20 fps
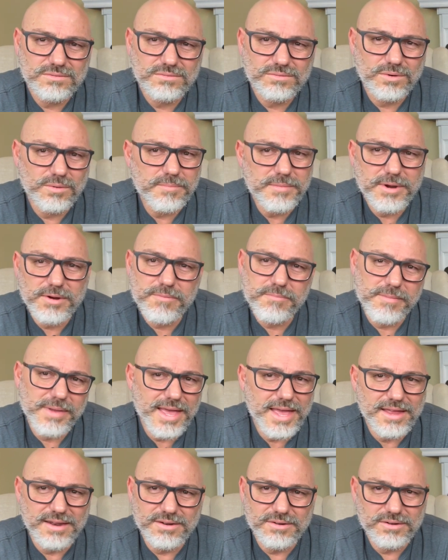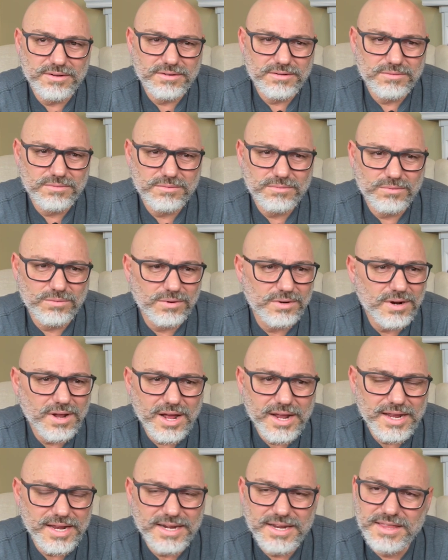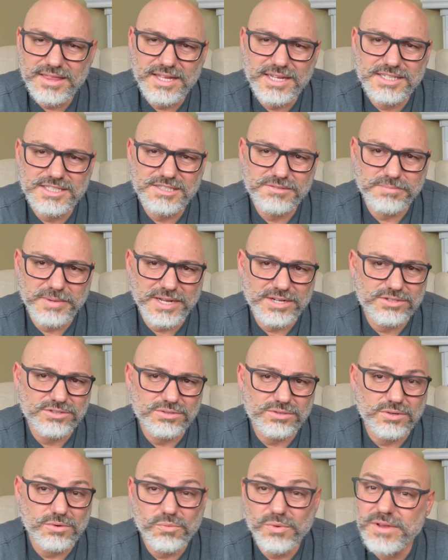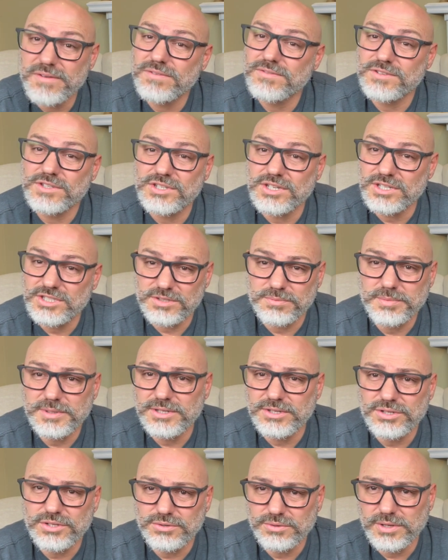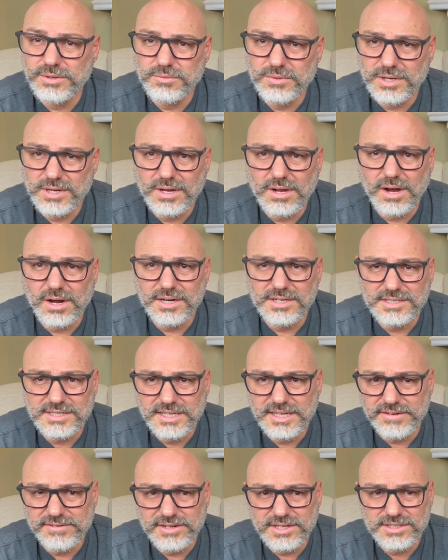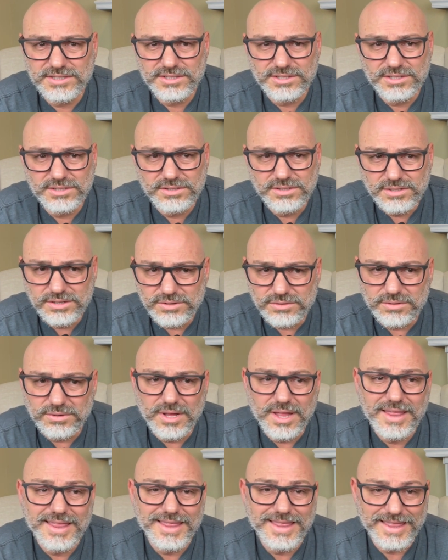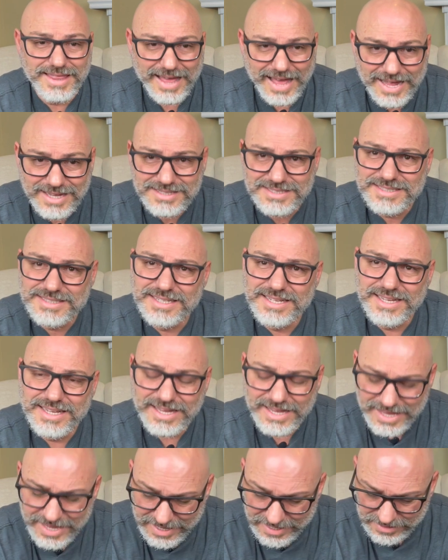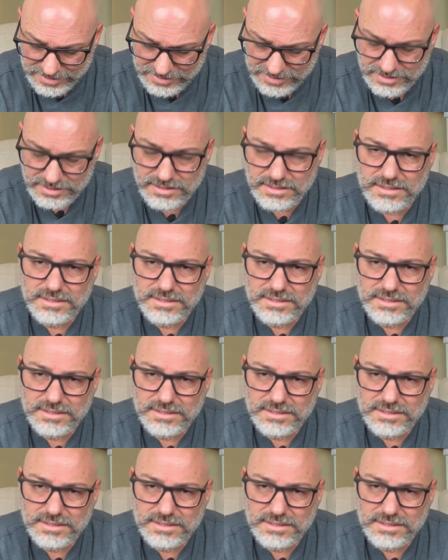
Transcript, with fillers: We're mere men. We're not anything special. We've just been doing what God has given us to do. That's it.